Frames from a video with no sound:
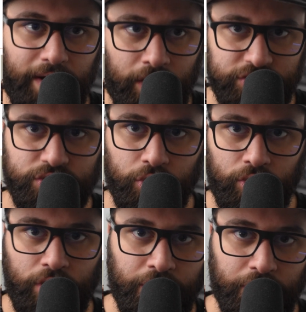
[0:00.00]
also there
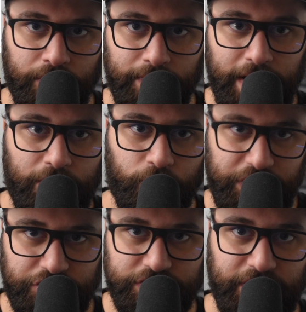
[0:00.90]
are other
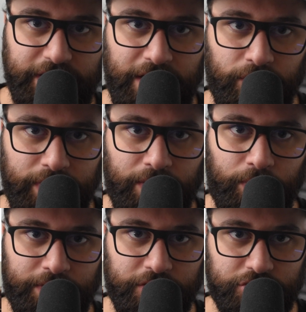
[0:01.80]
regions in the area
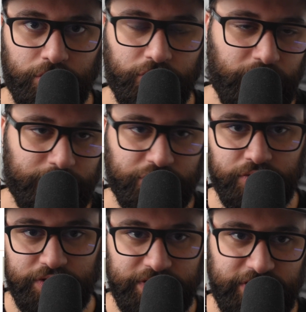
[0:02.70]
with control too. I'm sure
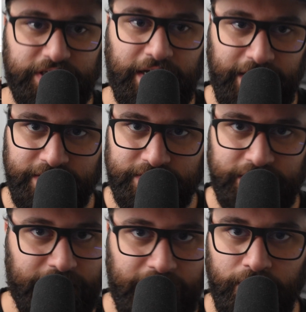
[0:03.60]
the CIA's
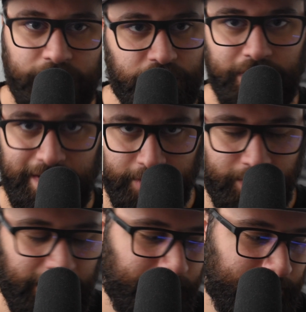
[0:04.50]
in there and you name it,
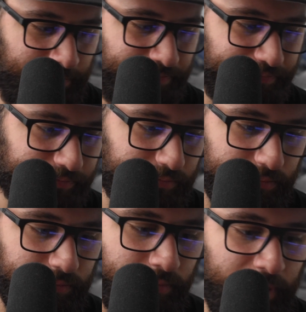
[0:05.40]
right? But
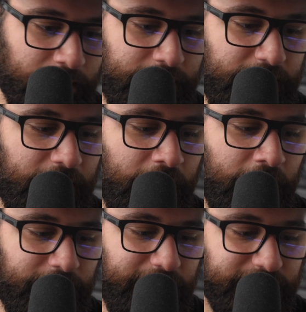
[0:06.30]
the
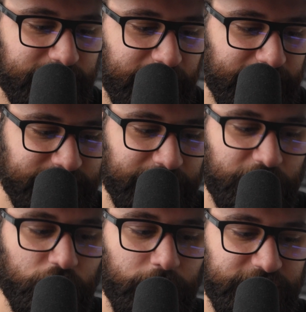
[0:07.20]
next thing is that the
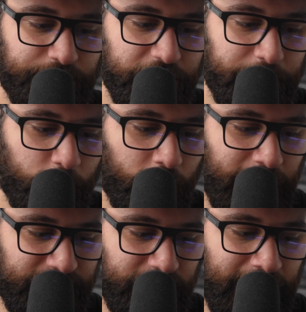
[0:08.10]
U.S. Supreme Court
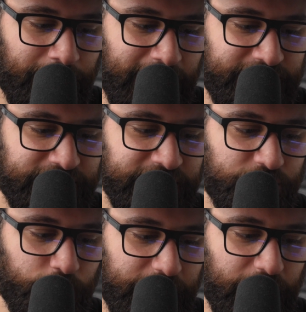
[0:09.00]
has allowed a
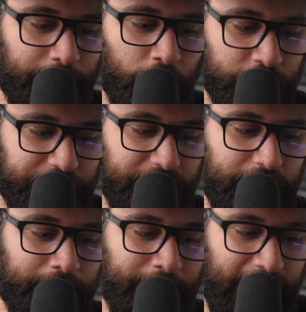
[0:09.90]
six-week abortion
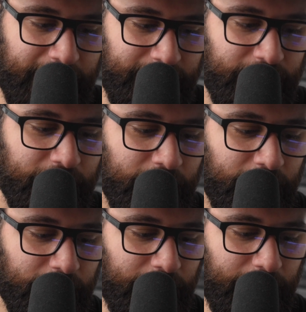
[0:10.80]
ban
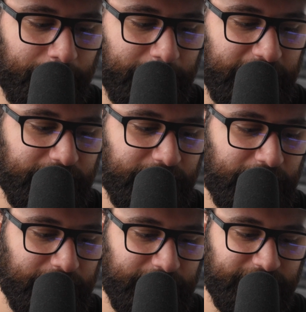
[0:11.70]
um, in
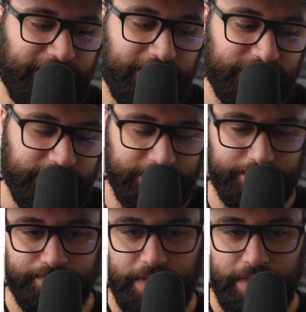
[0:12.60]
uh, in Texas